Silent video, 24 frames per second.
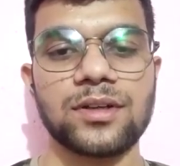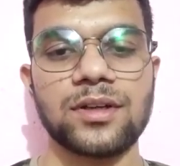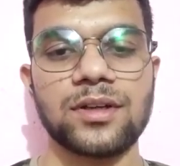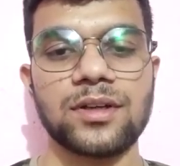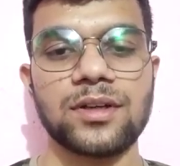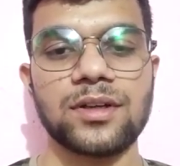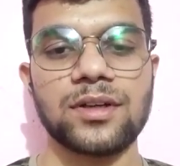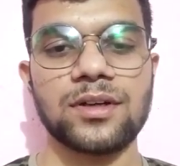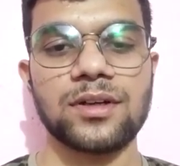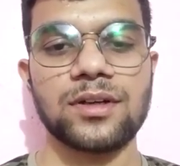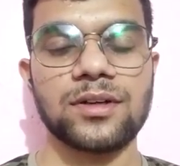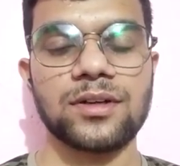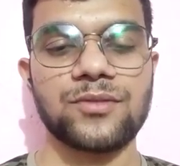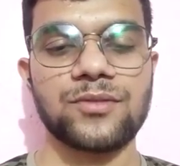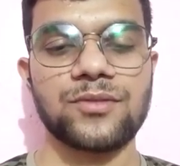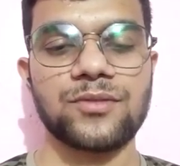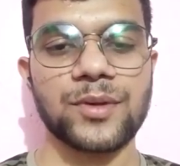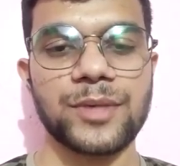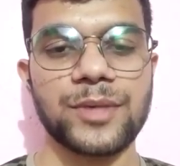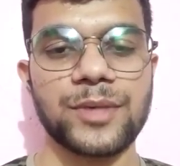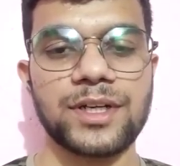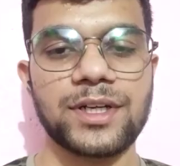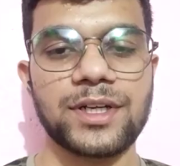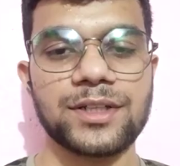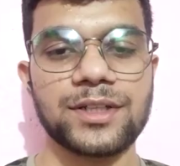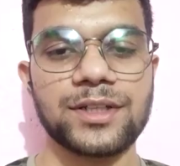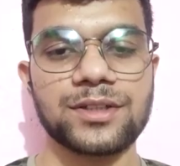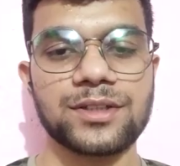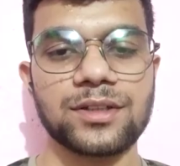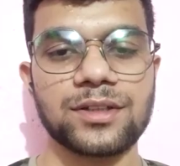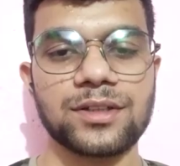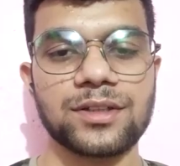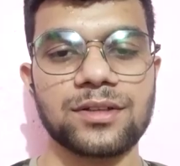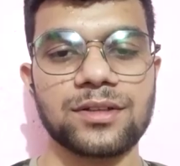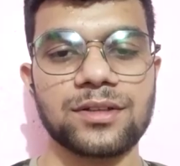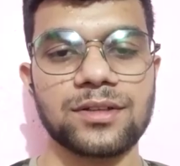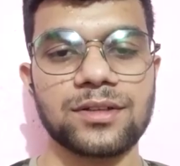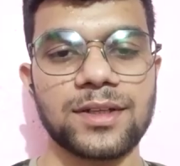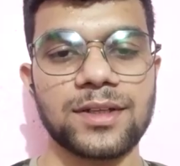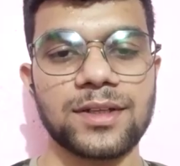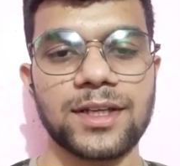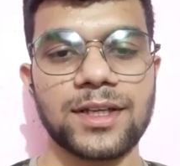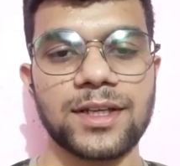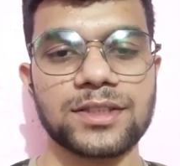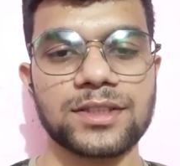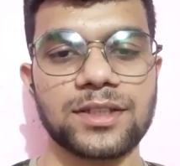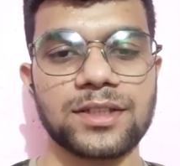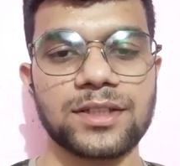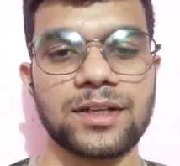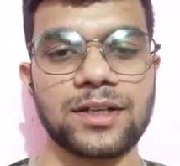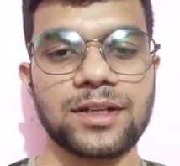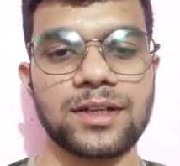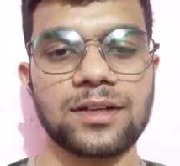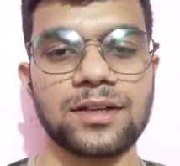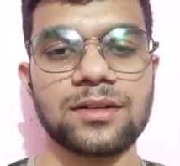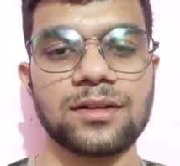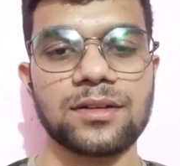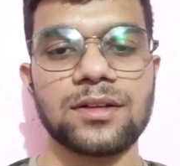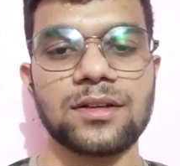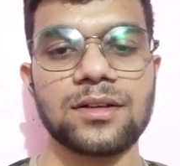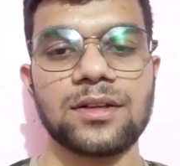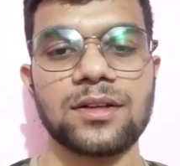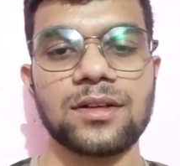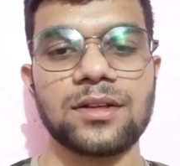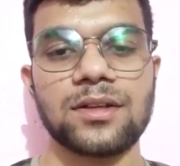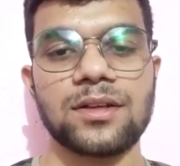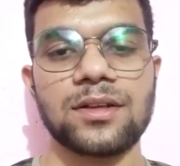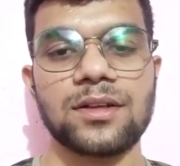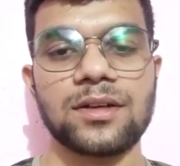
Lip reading: is famous for the production of tea,